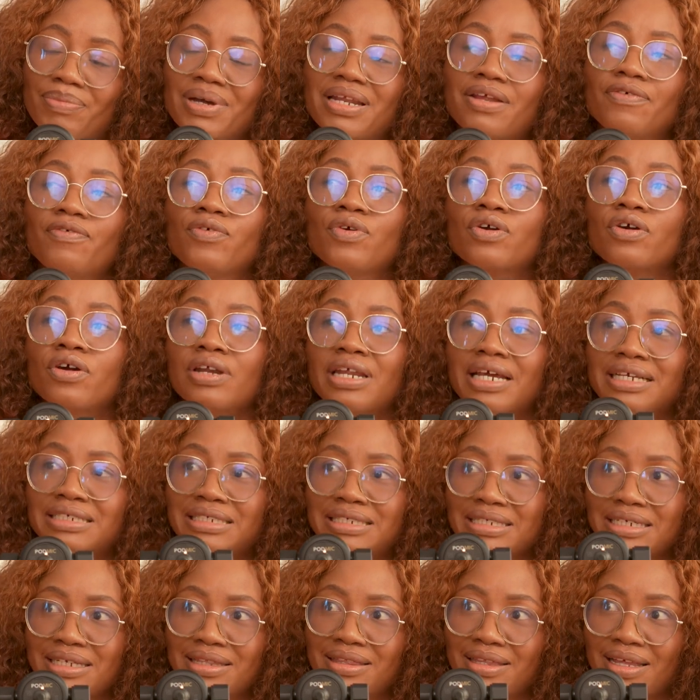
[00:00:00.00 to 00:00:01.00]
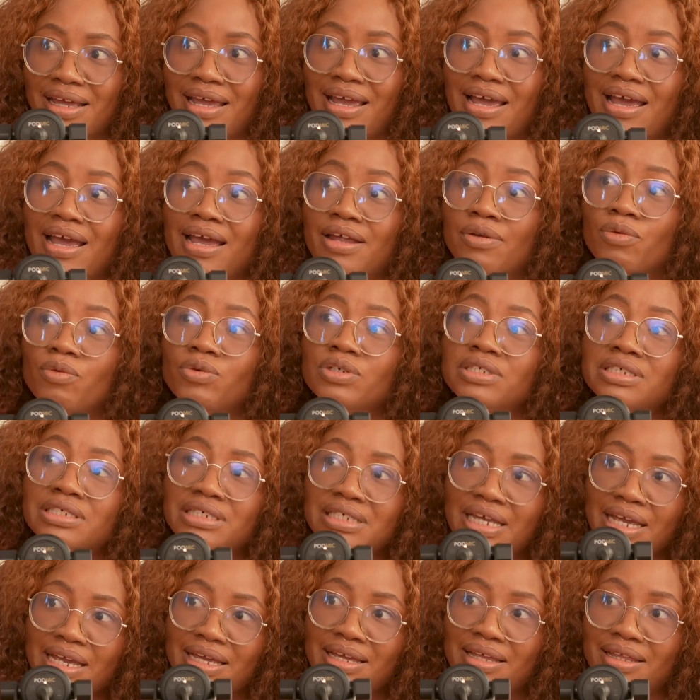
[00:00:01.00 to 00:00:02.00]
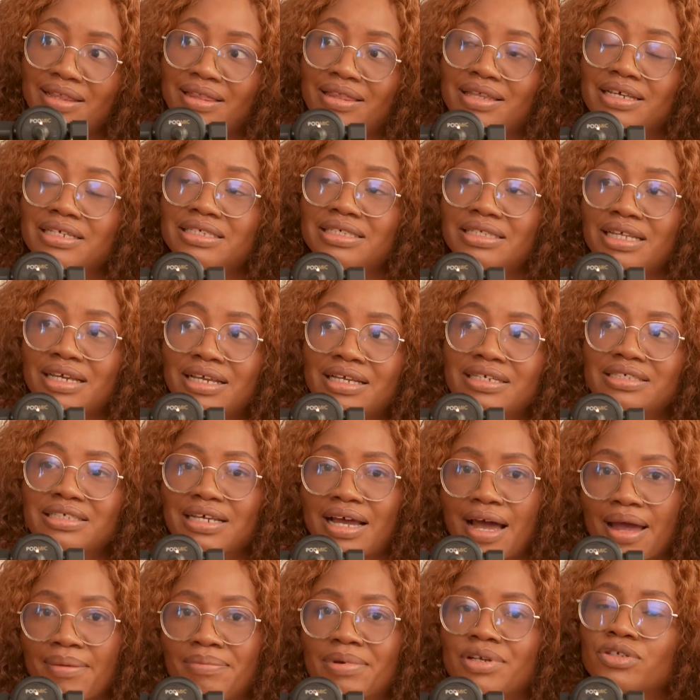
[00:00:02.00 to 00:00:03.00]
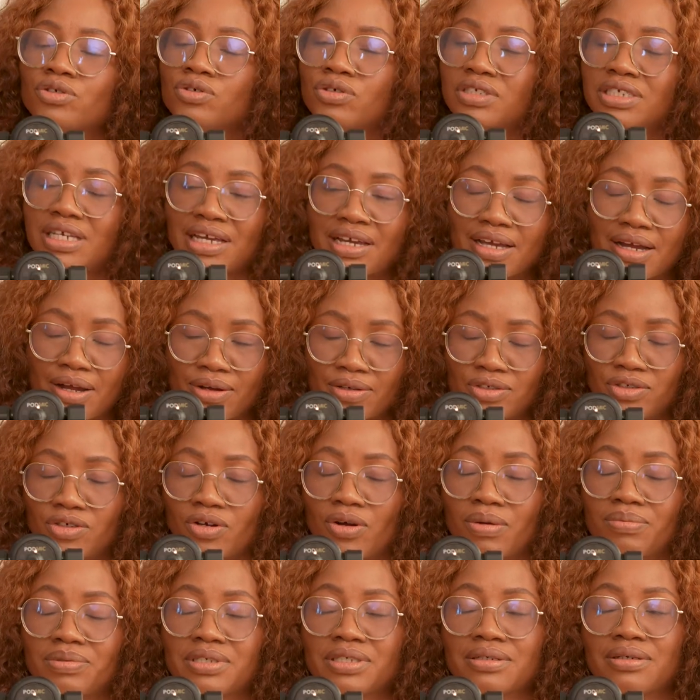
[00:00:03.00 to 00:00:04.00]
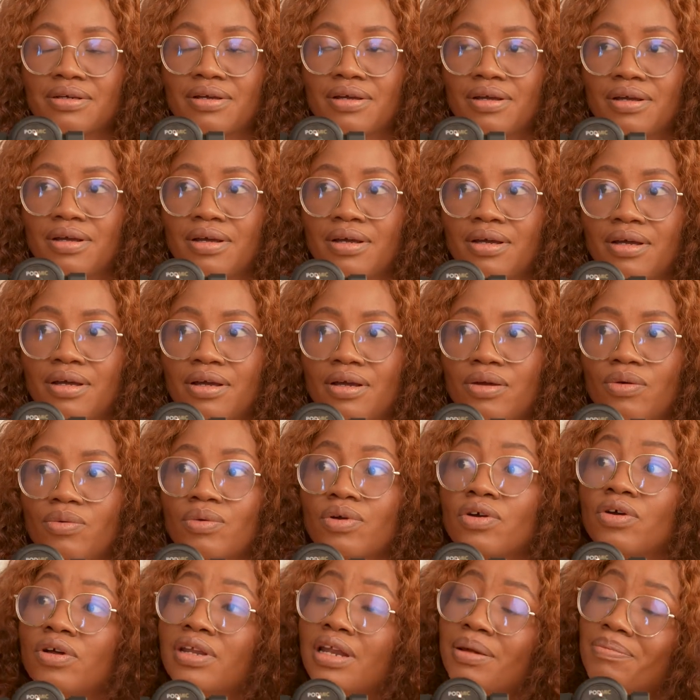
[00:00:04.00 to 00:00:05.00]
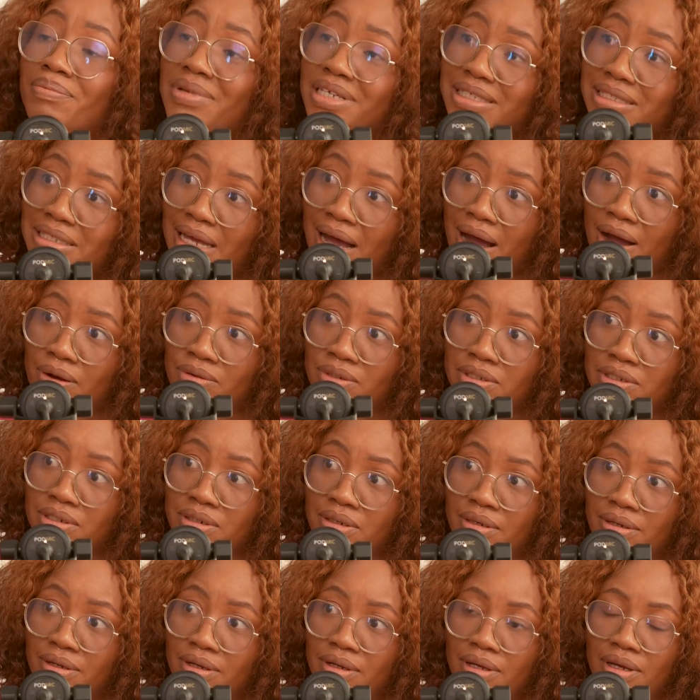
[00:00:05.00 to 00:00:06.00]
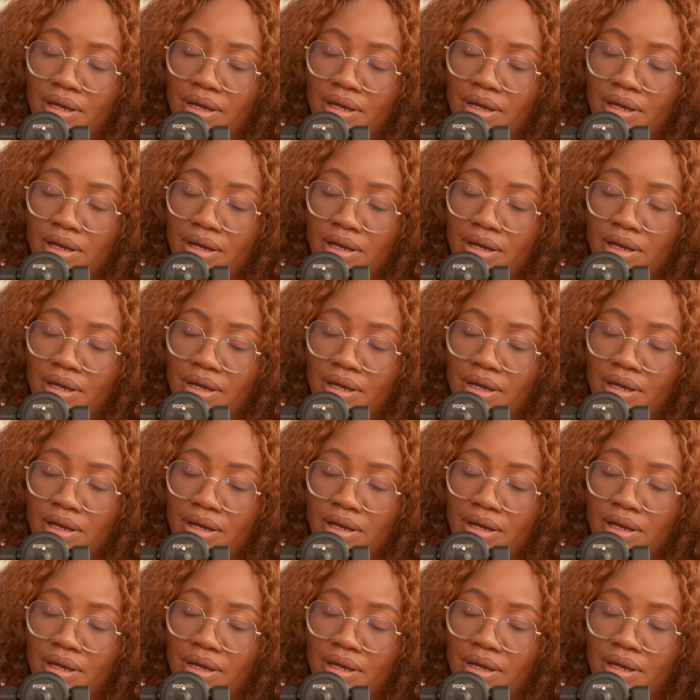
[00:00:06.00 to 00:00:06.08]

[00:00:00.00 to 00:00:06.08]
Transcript: But if you're going to sit there and say, this thing is coming to take our jobs, we're going to miss out.